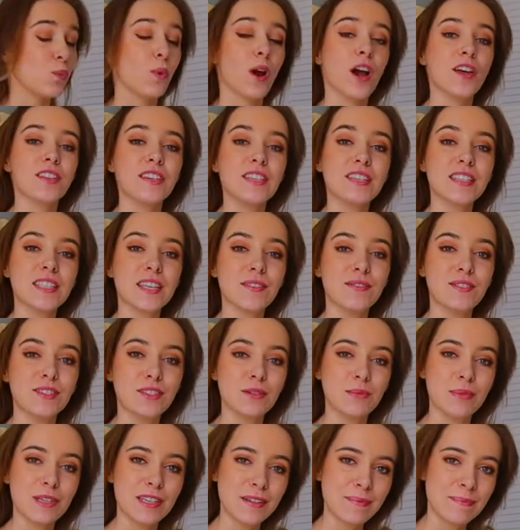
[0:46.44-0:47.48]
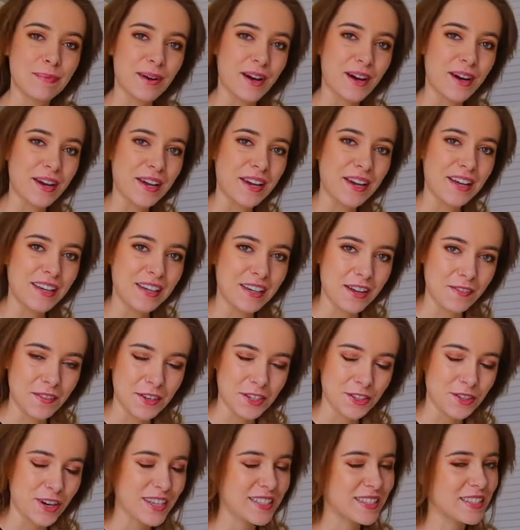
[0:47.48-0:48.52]
Were these given to me by a love
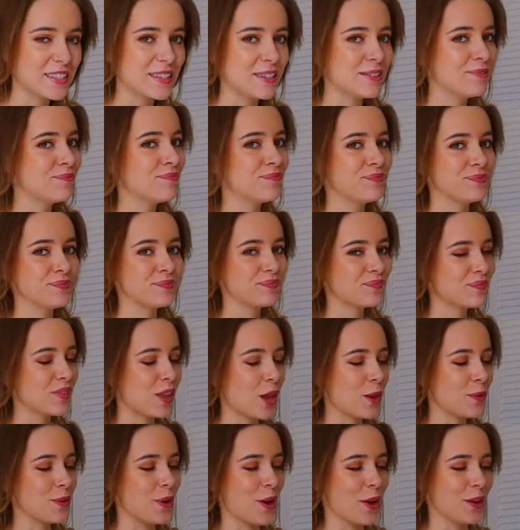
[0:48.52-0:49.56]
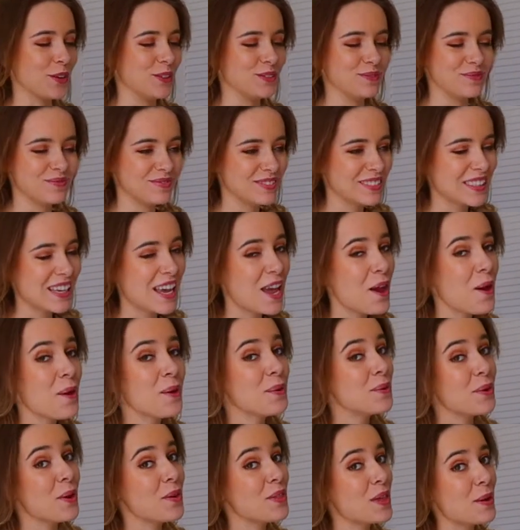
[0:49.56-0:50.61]
interest? No.
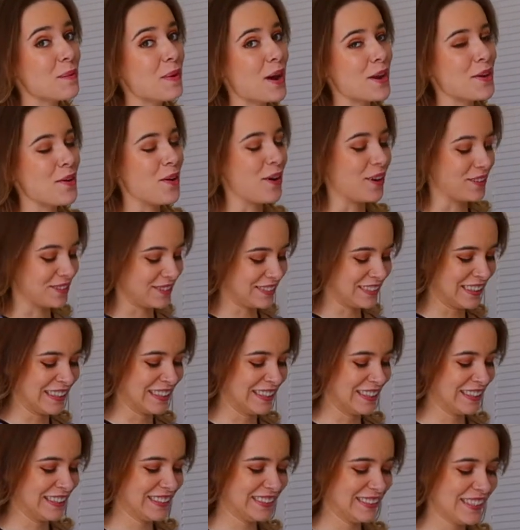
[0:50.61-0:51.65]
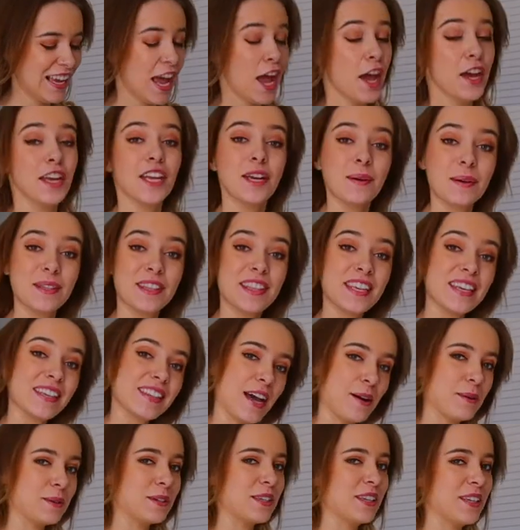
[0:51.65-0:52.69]
No, they were not. You would think
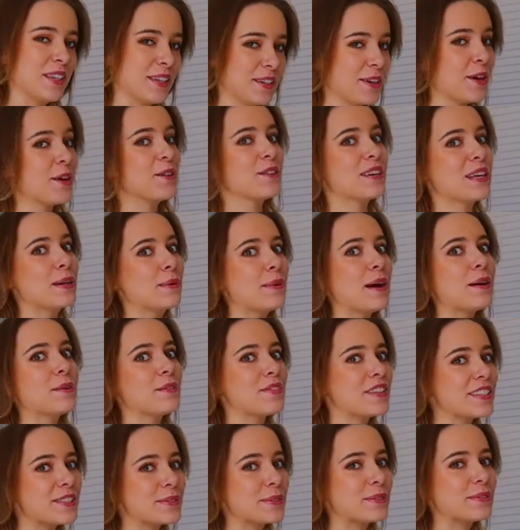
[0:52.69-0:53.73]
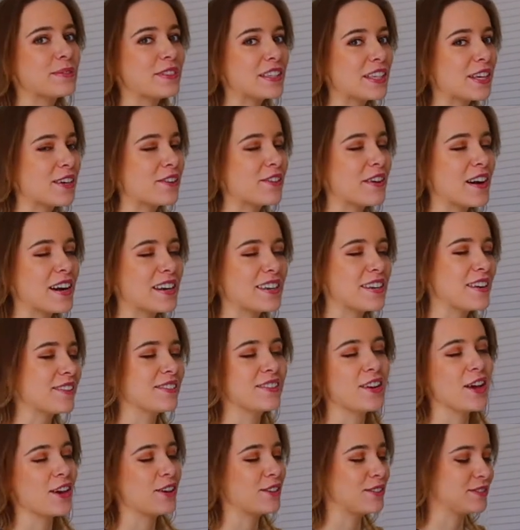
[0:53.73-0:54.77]
that would go really well with this little video, right?
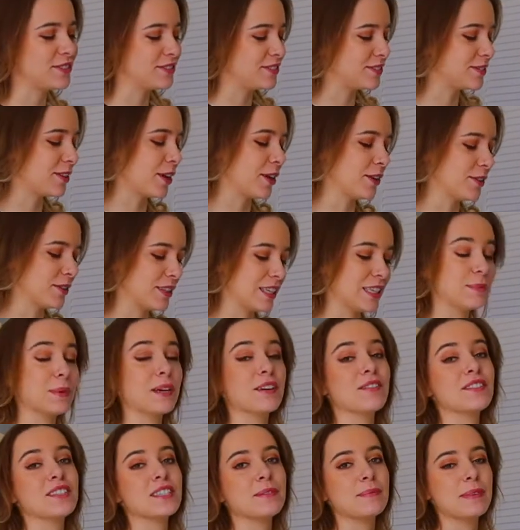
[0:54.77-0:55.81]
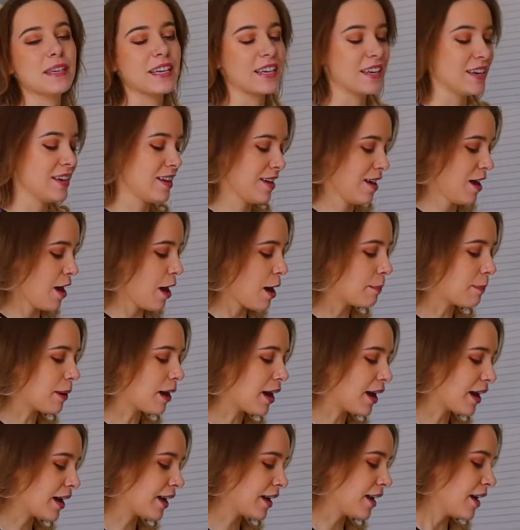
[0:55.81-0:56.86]
No, these were given to me
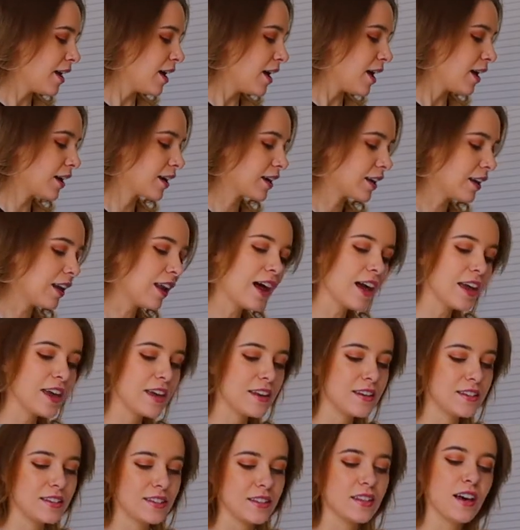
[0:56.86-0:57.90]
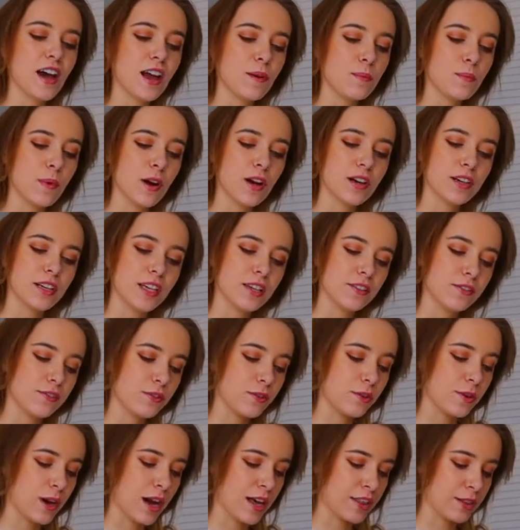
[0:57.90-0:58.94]
by a client that I'm working
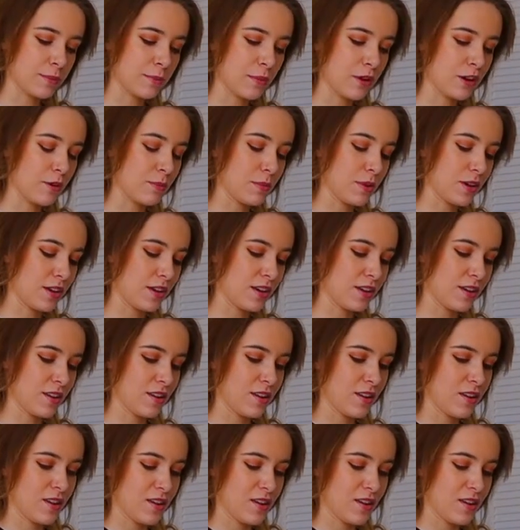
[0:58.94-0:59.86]
for at the moment.